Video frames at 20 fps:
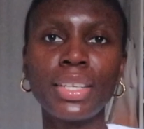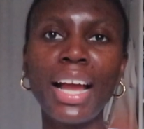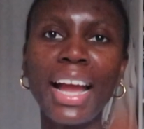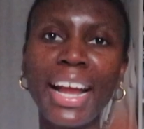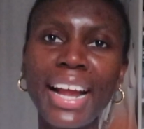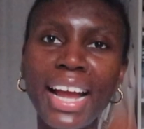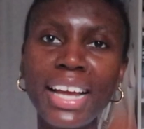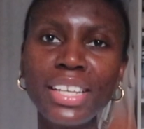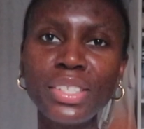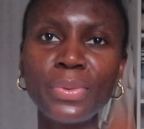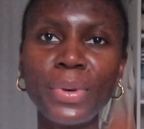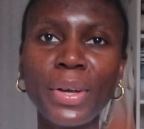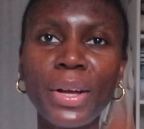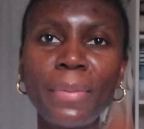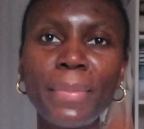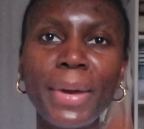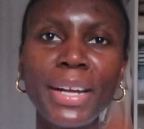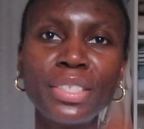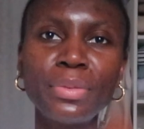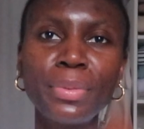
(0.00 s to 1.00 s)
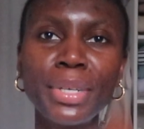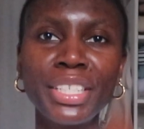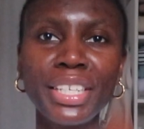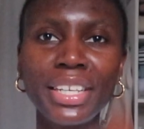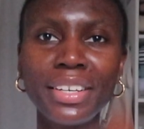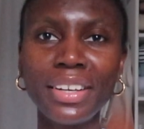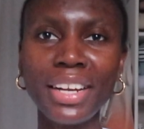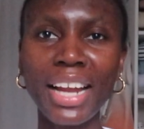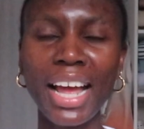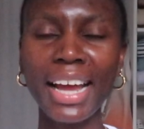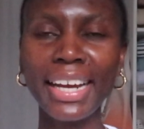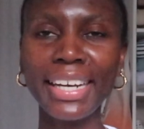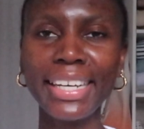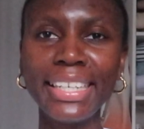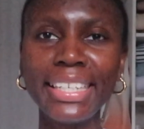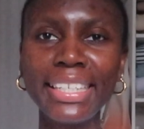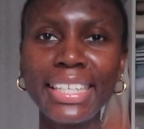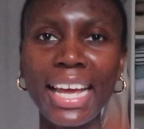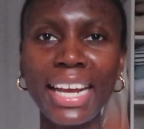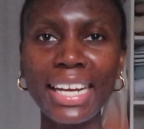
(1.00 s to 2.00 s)
Hi guys, welcome back to my channel,
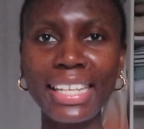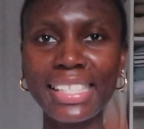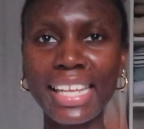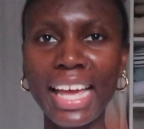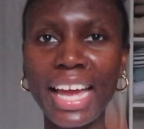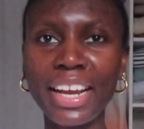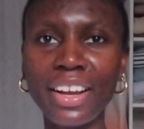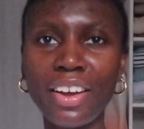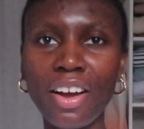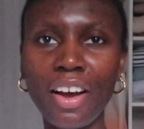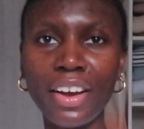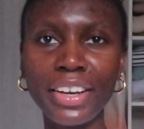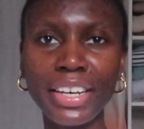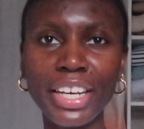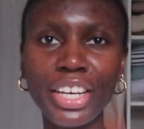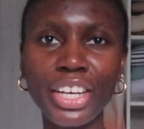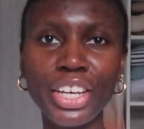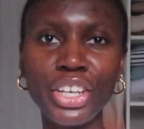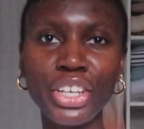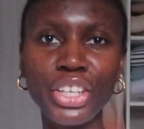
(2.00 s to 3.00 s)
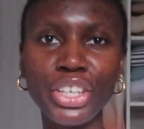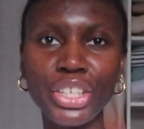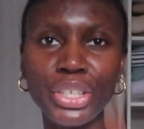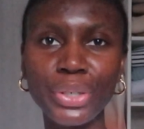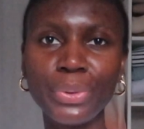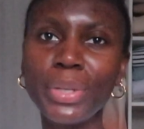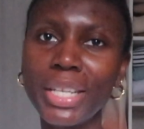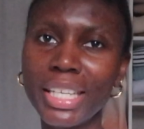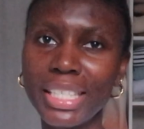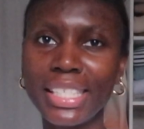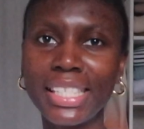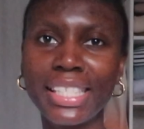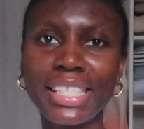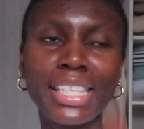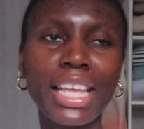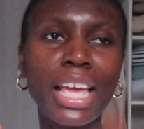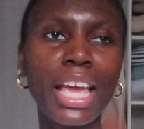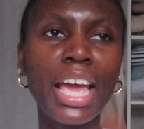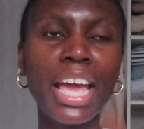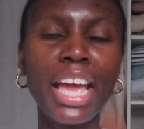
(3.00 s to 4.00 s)
i.e. that is Iconic
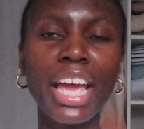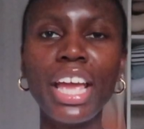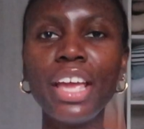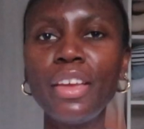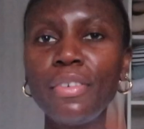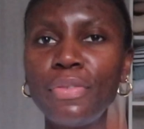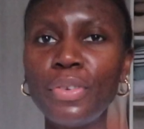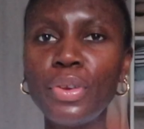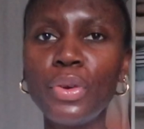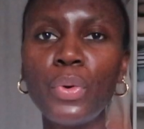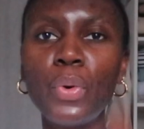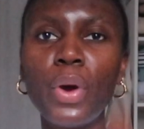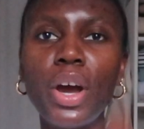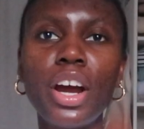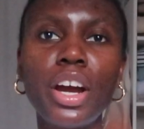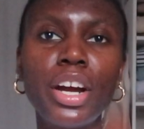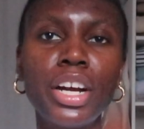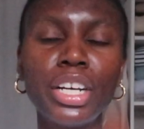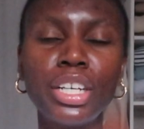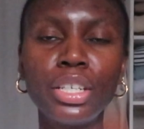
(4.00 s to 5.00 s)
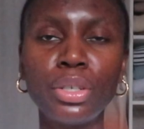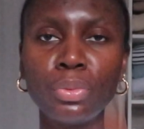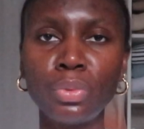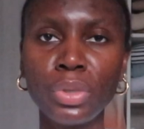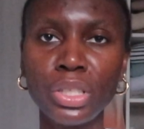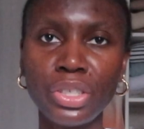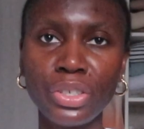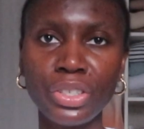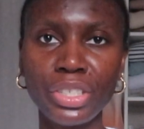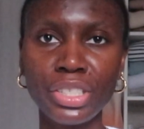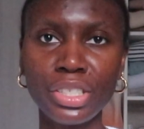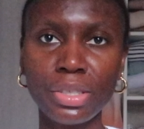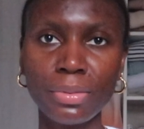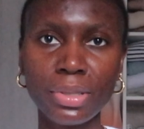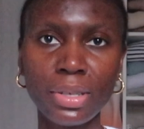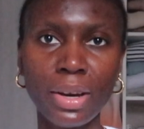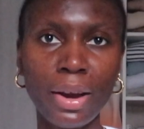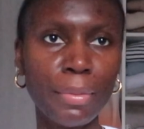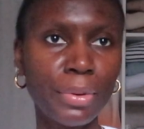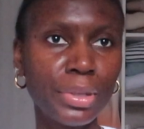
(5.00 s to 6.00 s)
Eunice. If you are a returning
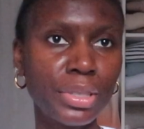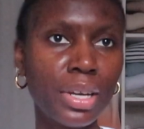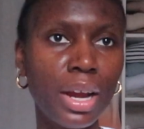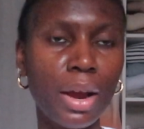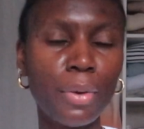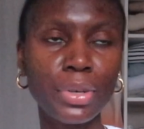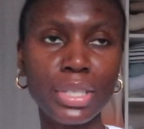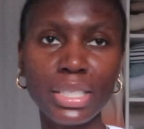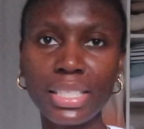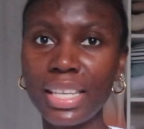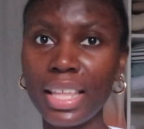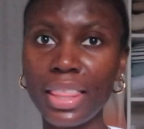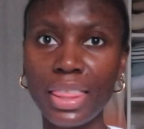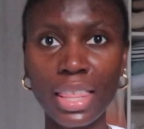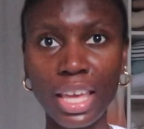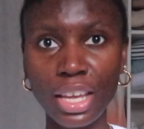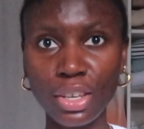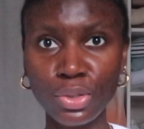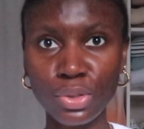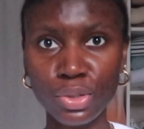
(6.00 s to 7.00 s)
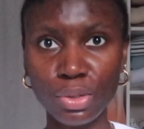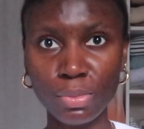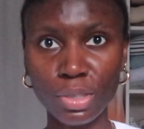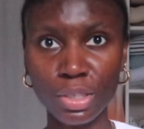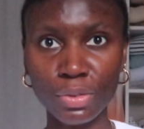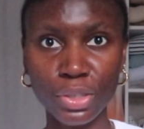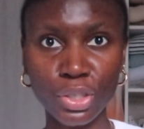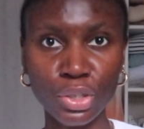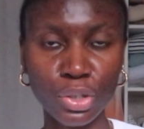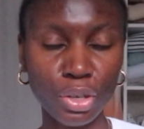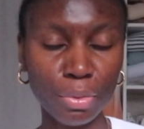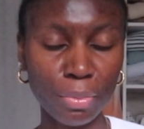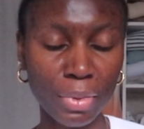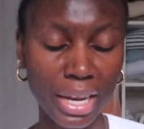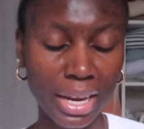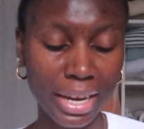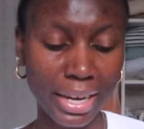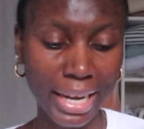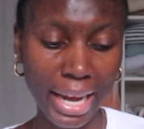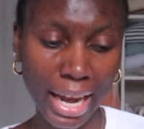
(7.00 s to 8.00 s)
subscriber, I want to say thank you so much for joining
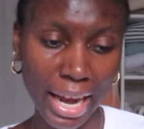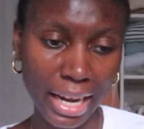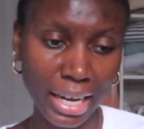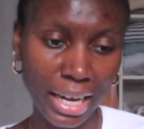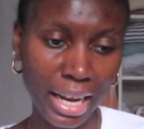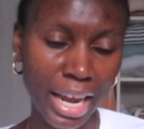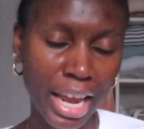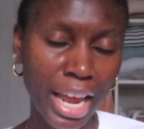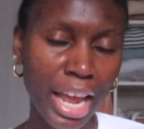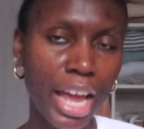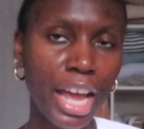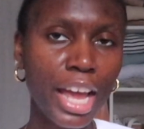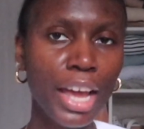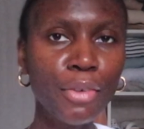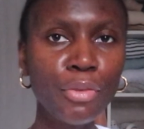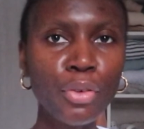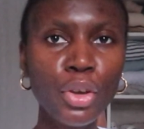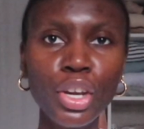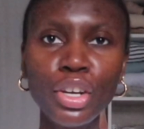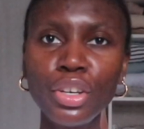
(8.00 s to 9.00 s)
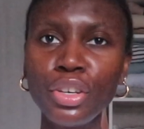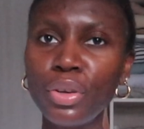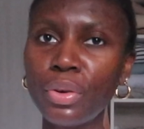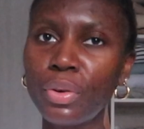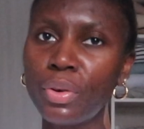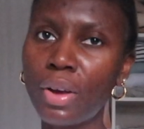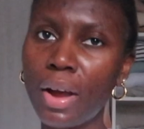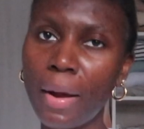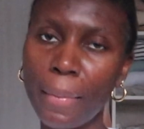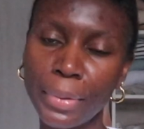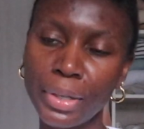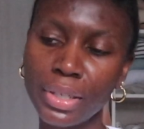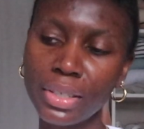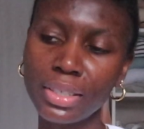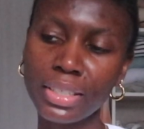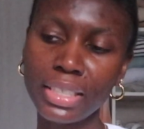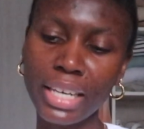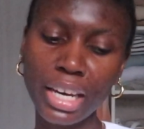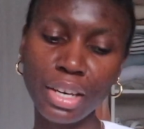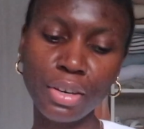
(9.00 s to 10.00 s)
me again. If you're a newcomer,
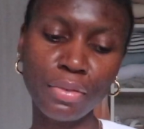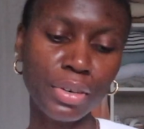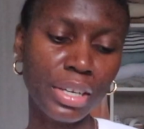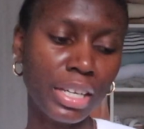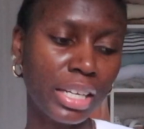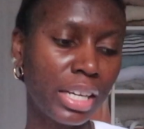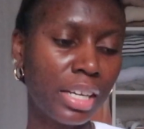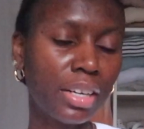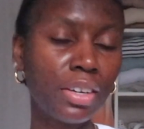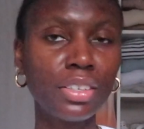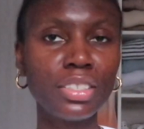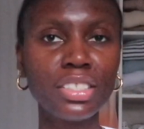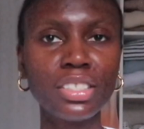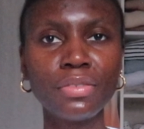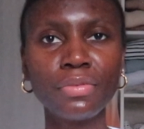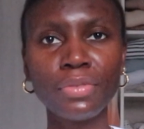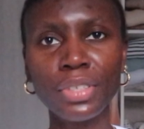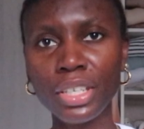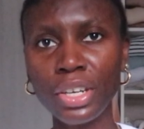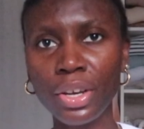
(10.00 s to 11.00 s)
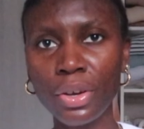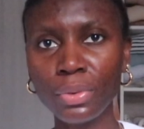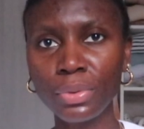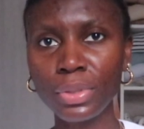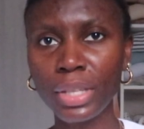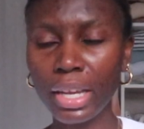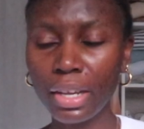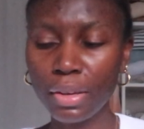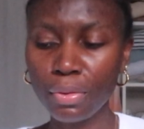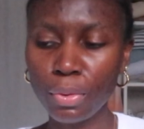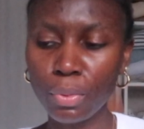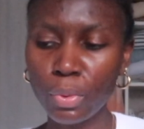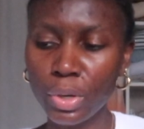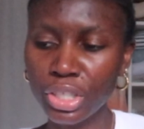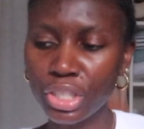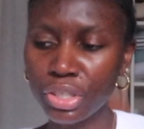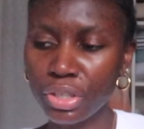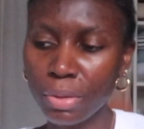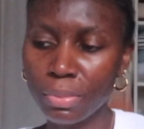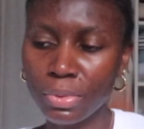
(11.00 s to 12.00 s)
thank you for clicking on this video. Thank you for
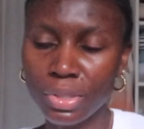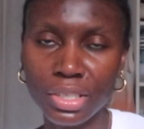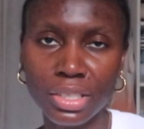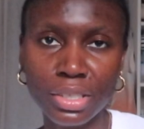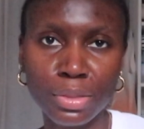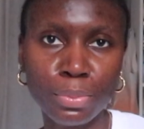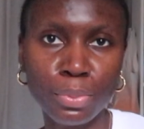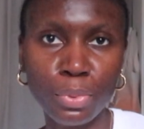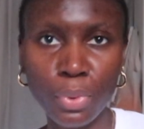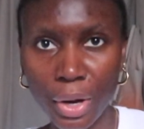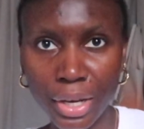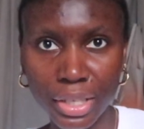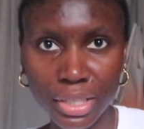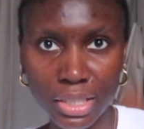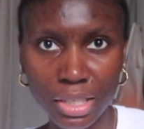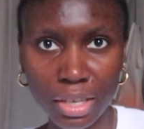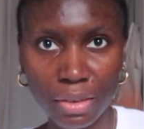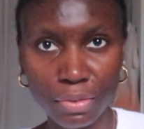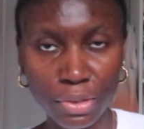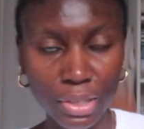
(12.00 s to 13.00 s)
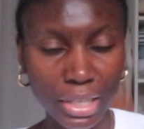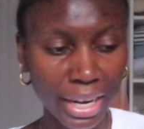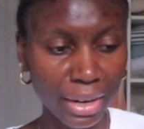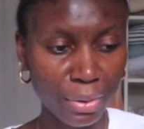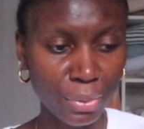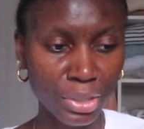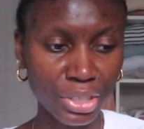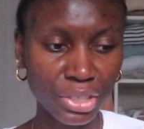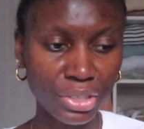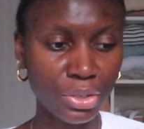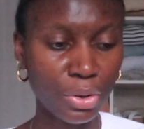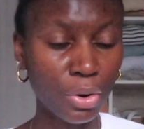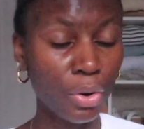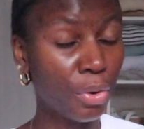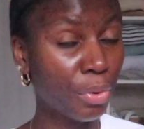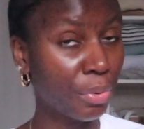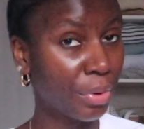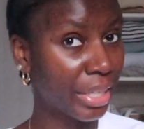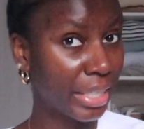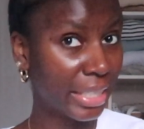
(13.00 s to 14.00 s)
watching up to this point. If you like what you're
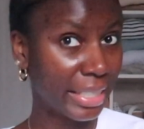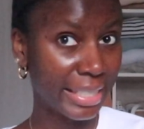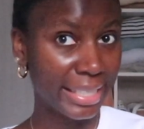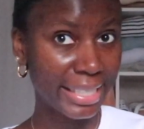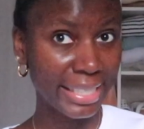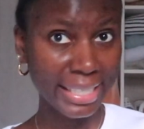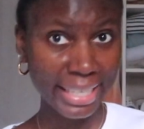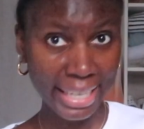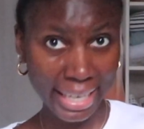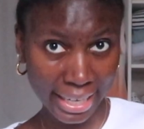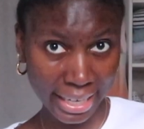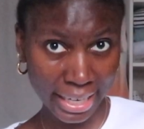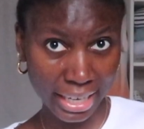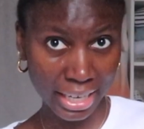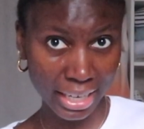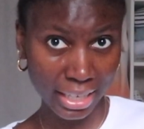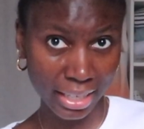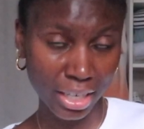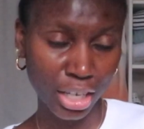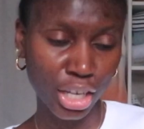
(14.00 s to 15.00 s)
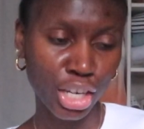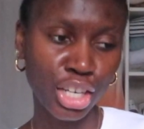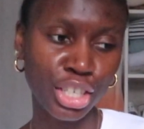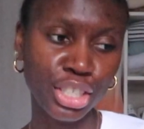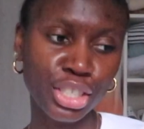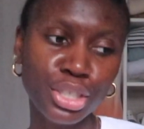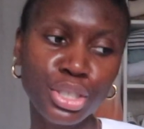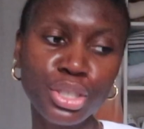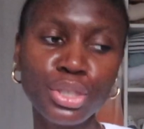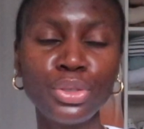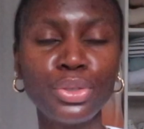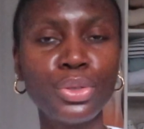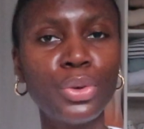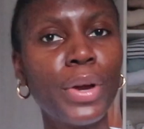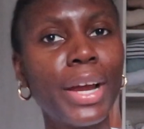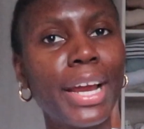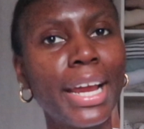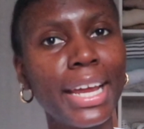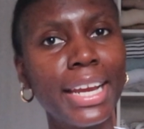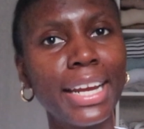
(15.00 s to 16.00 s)
already seeing, you should go
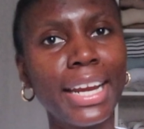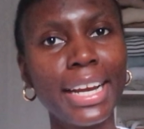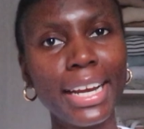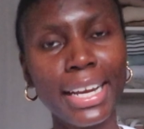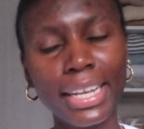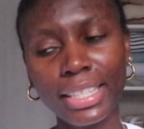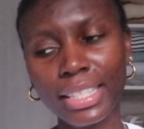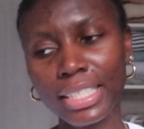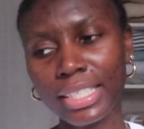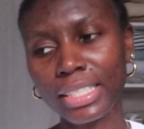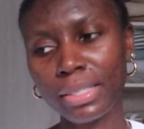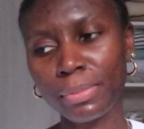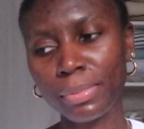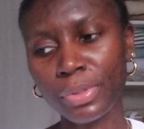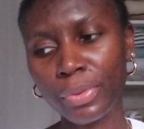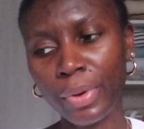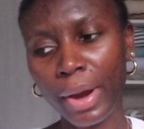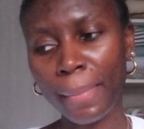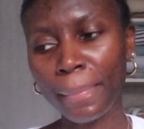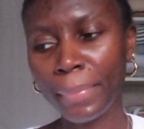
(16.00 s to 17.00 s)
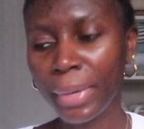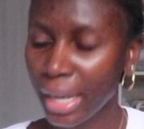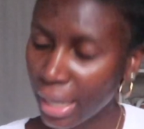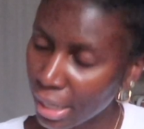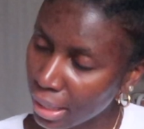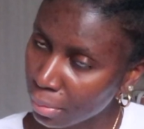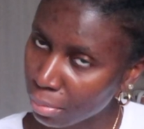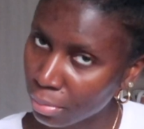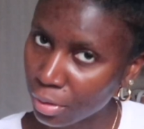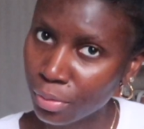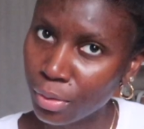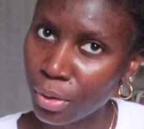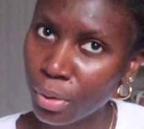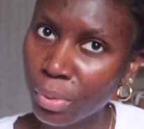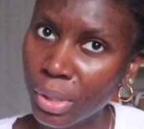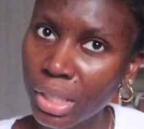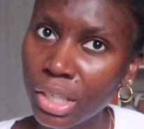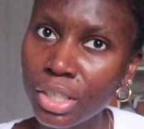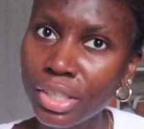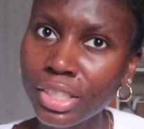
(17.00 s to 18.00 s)
ahead and hit the subscribe button before
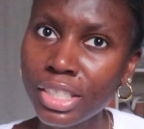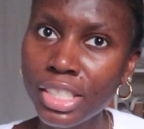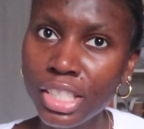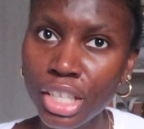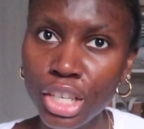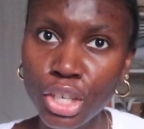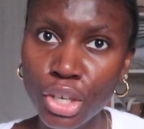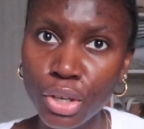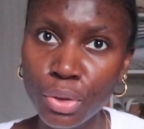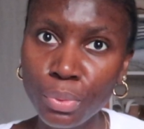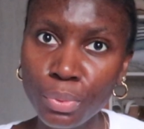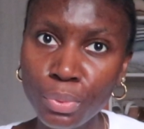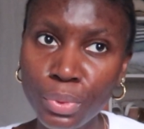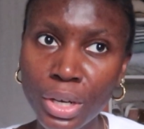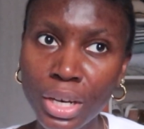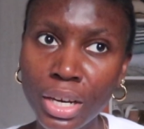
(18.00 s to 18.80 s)
we continue.